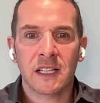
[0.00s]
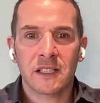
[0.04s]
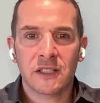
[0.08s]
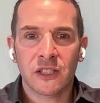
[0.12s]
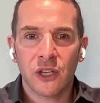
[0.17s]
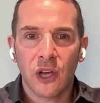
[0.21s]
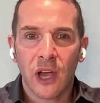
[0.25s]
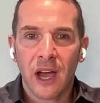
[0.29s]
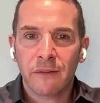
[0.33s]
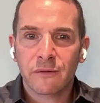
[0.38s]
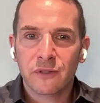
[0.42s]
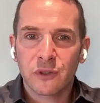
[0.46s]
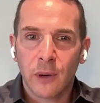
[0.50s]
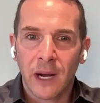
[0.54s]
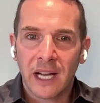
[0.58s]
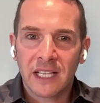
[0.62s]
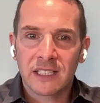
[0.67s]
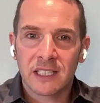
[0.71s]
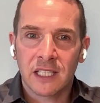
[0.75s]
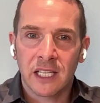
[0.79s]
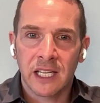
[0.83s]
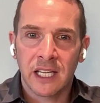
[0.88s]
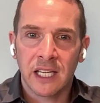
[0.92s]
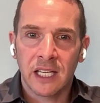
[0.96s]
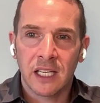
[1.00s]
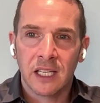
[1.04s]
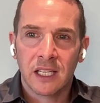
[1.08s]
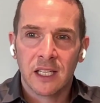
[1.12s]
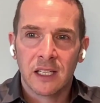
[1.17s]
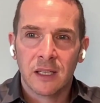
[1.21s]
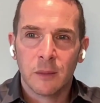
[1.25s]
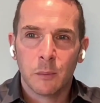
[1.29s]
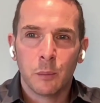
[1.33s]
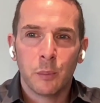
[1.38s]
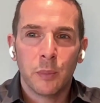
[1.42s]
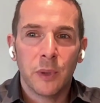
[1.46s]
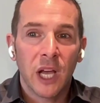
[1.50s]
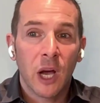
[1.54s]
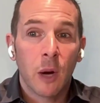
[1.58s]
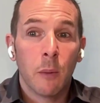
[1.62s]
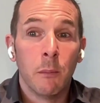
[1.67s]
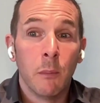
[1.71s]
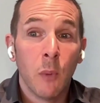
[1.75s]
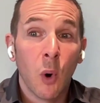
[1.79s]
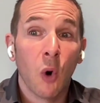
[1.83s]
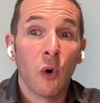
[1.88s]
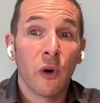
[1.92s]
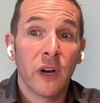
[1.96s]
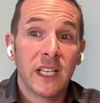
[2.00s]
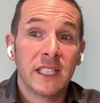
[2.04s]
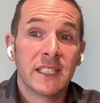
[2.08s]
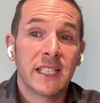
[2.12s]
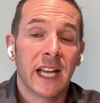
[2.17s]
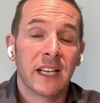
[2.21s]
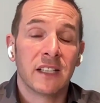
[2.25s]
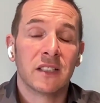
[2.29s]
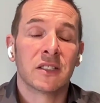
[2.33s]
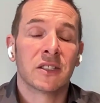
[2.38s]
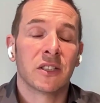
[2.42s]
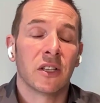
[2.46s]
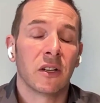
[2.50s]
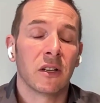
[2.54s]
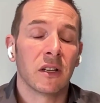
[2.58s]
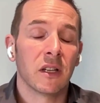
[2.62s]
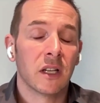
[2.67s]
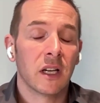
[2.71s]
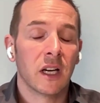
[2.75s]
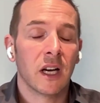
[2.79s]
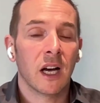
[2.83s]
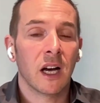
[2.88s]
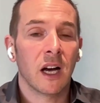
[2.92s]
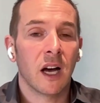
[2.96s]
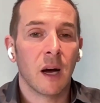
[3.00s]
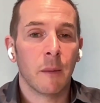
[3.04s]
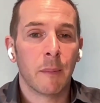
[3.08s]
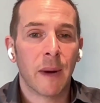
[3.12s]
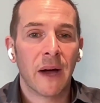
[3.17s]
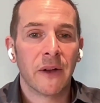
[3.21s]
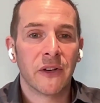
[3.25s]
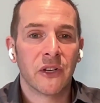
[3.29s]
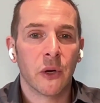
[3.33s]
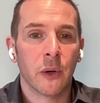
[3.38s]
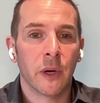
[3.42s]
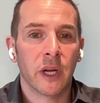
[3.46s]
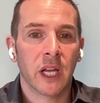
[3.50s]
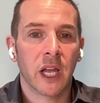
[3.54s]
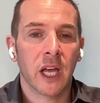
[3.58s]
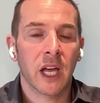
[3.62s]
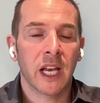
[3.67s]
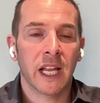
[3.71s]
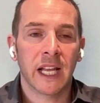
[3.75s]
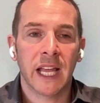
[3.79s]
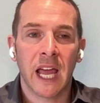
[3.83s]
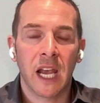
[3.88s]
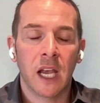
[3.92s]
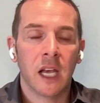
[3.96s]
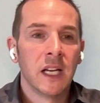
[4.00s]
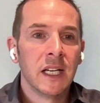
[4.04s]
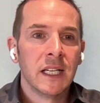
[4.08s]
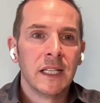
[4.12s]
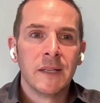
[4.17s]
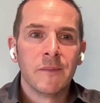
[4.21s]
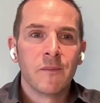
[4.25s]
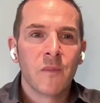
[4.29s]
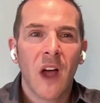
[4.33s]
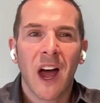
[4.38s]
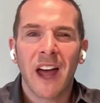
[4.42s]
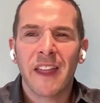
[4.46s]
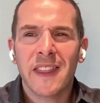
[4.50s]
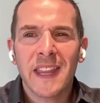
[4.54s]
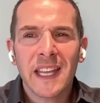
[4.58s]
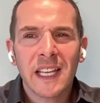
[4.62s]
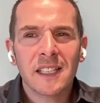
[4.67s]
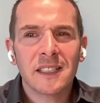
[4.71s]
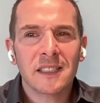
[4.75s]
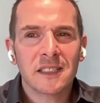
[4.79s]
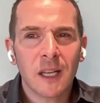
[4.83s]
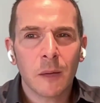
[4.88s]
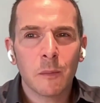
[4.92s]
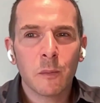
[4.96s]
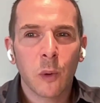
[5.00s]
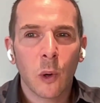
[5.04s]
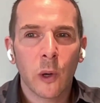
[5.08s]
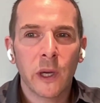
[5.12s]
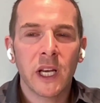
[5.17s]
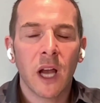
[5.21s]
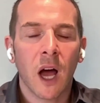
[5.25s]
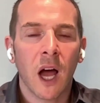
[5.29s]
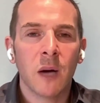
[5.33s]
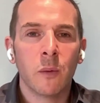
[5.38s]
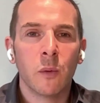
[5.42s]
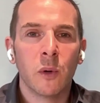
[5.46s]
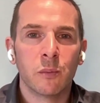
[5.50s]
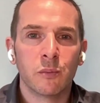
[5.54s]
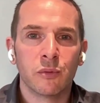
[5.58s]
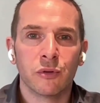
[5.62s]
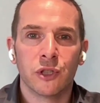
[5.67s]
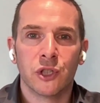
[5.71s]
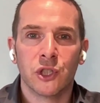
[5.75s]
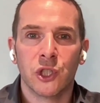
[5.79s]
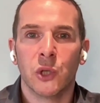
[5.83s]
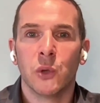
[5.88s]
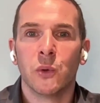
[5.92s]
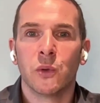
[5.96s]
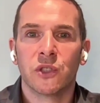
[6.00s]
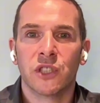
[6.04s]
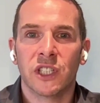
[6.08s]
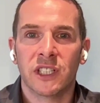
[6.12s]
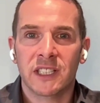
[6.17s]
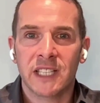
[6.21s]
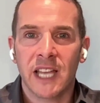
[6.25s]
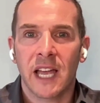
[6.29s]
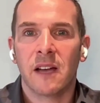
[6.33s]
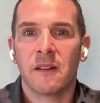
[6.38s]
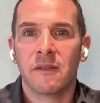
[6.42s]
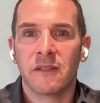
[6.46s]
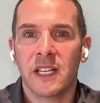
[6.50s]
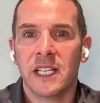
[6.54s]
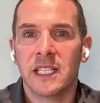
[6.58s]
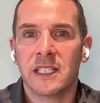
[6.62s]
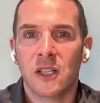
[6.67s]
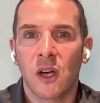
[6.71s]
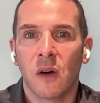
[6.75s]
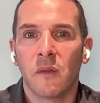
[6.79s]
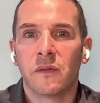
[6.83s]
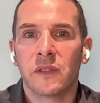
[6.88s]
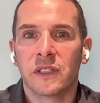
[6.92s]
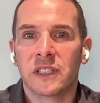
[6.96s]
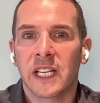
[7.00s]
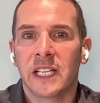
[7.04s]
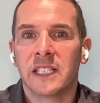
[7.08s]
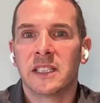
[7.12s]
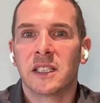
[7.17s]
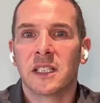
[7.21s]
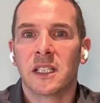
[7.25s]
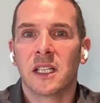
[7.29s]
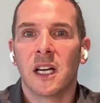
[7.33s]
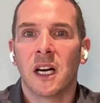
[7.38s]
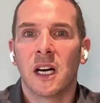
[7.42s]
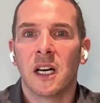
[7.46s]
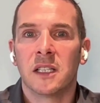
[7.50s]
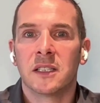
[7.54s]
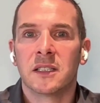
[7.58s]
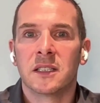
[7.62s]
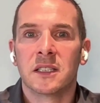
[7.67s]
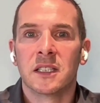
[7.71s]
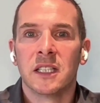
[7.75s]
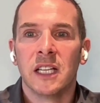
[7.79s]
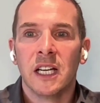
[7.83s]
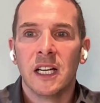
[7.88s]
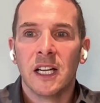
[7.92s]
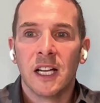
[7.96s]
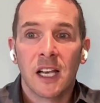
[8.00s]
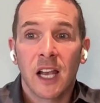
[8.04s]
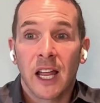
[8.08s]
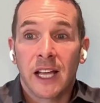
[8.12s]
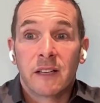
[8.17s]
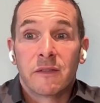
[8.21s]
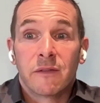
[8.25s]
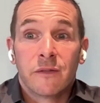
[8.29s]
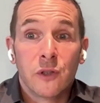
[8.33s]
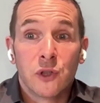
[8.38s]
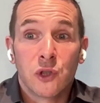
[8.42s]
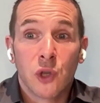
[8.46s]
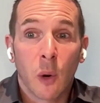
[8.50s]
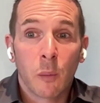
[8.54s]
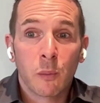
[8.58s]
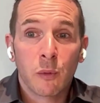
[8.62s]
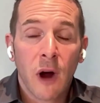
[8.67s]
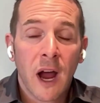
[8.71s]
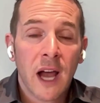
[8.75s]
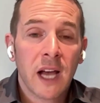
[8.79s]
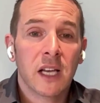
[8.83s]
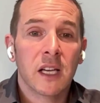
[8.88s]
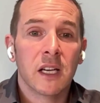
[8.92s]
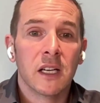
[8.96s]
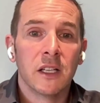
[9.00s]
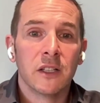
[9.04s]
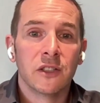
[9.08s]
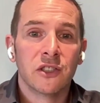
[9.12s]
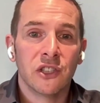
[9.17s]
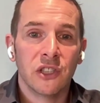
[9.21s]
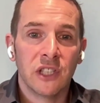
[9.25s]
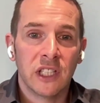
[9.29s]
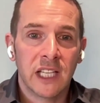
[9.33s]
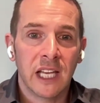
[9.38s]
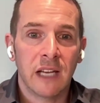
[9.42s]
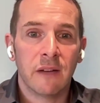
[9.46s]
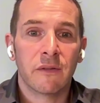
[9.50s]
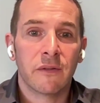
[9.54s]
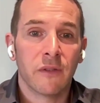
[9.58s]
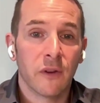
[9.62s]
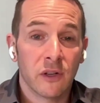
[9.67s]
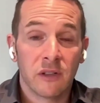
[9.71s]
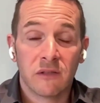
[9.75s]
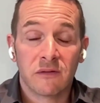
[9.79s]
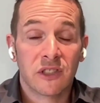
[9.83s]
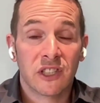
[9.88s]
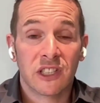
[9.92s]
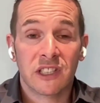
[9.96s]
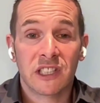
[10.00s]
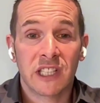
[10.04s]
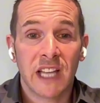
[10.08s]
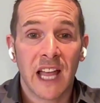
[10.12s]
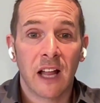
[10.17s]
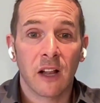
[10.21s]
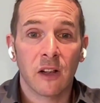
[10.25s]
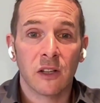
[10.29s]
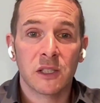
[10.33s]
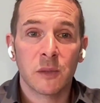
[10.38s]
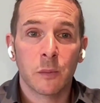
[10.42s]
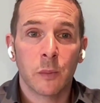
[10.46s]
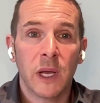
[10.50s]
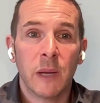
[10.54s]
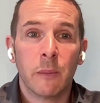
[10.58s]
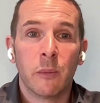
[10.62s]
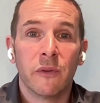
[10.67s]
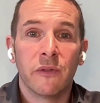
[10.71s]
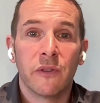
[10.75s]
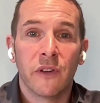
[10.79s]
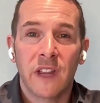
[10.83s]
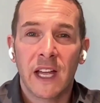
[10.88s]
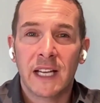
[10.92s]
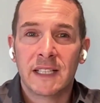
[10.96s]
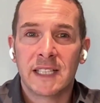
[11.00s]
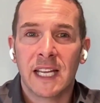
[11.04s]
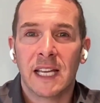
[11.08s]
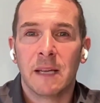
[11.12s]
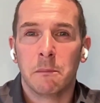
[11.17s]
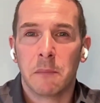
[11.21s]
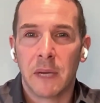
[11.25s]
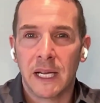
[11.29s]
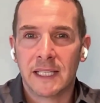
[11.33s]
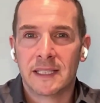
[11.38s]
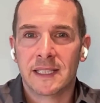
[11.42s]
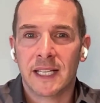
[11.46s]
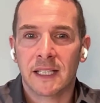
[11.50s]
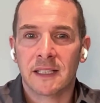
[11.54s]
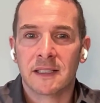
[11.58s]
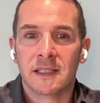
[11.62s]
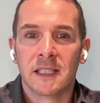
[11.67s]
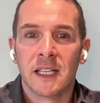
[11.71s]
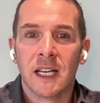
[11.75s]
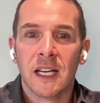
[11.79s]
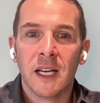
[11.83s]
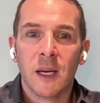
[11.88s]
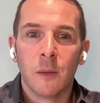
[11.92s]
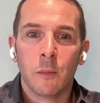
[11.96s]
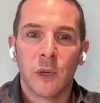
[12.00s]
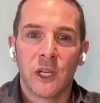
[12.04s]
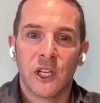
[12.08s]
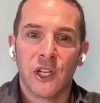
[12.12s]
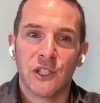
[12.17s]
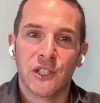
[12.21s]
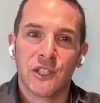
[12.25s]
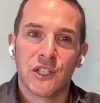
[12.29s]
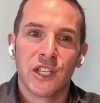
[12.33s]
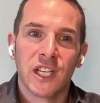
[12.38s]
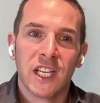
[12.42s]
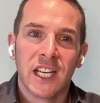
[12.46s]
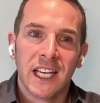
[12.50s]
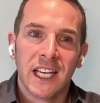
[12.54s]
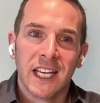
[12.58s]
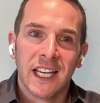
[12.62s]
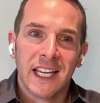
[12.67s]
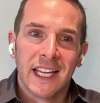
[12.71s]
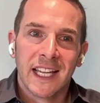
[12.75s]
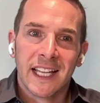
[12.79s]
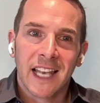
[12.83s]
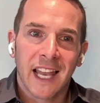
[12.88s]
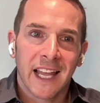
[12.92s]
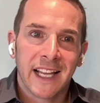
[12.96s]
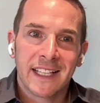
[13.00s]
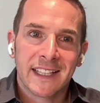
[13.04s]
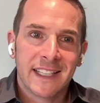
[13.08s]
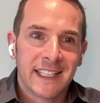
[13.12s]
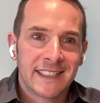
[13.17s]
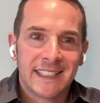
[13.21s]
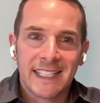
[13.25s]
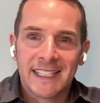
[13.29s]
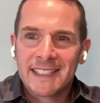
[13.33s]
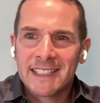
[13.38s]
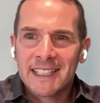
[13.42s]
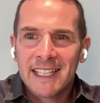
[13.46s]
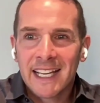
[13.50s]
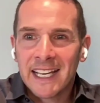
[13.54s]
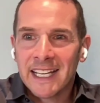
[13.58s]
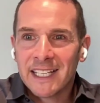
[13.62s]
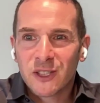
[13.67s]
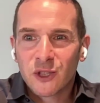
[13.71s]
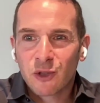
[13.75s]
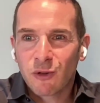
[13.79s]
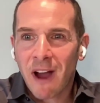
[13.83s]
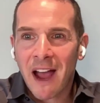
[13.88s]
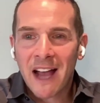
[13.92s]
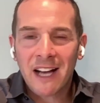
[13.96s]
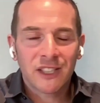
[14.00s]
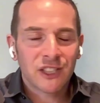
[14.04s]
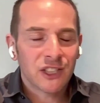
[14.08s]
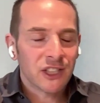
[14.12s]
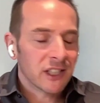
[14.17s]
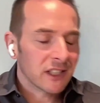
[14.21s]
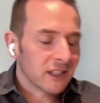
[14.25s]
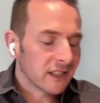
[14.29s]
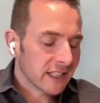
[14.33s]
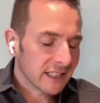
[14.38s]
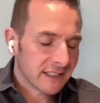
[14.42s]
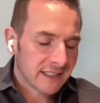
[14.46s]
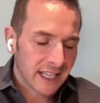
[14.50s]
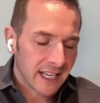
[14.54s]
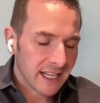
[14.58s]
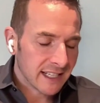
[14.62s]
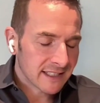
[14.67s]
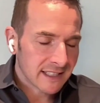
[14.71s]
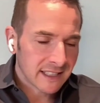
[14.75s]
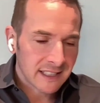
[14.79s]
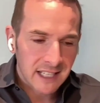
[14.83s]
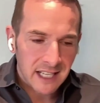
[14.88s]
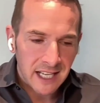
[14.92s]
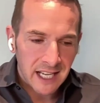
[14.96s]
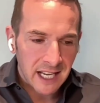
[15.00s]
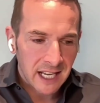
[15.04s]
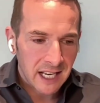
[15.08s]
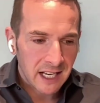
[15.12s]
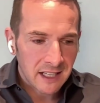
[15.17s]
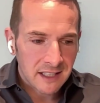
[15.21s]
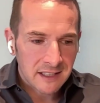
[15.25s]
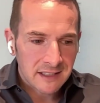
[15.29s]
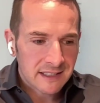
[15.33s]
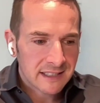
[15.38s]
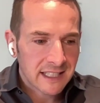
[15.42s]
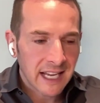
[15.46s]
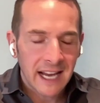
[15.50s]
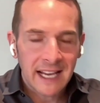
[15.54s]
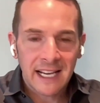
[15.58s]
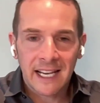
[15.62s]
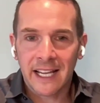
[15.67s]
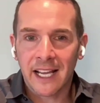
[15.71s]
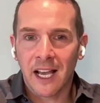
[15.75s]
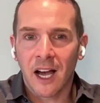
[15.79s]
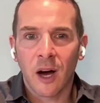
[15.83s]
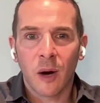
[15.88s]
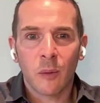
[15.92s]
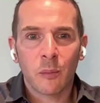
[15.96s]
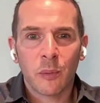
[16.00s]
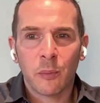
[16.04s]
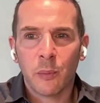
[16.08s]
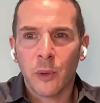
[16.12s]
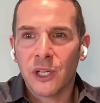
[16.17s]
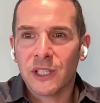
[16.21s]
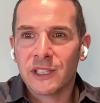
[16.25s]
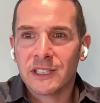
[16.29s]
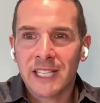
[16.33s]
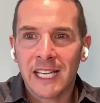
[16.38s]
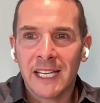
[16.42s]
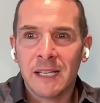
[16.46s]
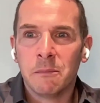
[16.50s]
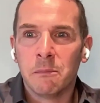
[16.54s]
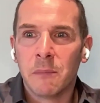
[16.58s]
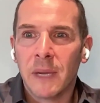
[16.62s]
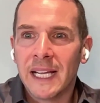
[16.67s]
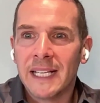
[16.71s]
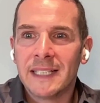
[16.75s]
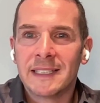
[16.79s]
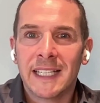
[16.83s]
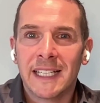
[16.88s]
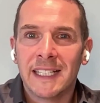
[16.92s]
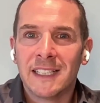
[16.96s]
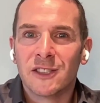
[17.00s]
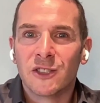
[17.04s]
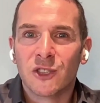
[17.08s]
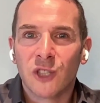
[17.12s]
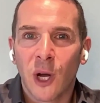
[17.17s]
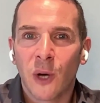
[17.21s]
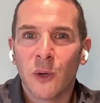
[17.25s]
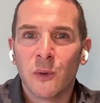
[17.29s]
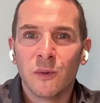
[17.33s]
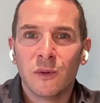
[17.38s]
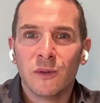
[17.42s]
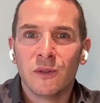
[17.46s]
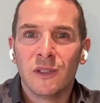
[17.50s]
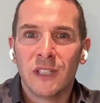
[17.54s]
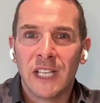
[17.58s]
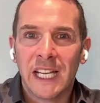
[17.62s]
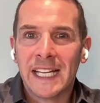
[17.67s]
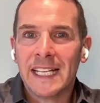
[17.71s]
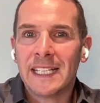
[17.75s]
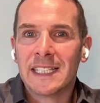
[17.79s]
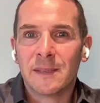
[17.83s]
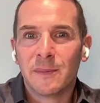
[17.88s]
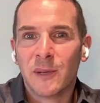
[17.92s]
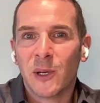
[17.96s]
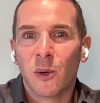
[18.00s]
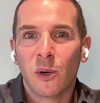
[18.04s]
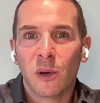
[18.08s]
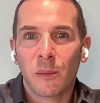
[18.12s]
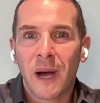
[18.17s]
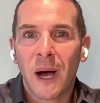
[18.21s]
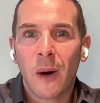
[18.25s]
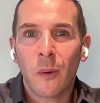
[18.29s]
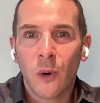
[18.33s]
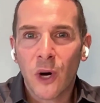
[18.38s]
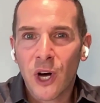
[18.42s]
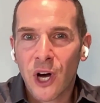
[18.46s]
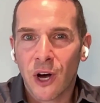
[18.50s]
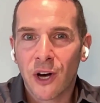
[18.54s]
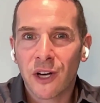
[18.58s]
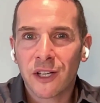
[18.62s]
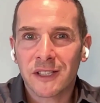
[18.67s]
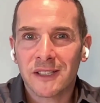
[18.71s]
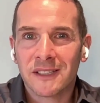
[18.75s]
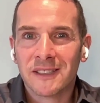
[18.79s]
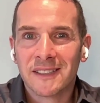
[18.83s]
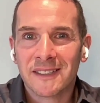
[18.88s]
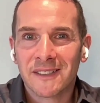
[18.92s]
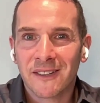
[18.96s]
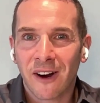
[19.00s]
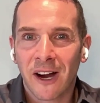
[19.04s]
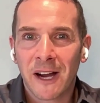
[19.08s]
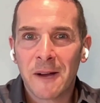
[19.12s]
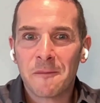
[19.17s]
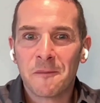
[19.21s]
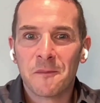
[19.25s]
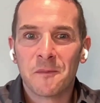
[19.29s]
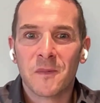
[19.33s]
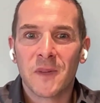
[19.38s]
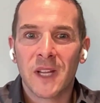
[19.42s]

So you have to actually be more intentional about doing it. And again, I think at some point I will produce a set of these conversation cards like for JobRack to give and to sell to people for their team meetings, because like this isn't in traction, this isn't in scaling up, but team meetings don't need to be all about work, right?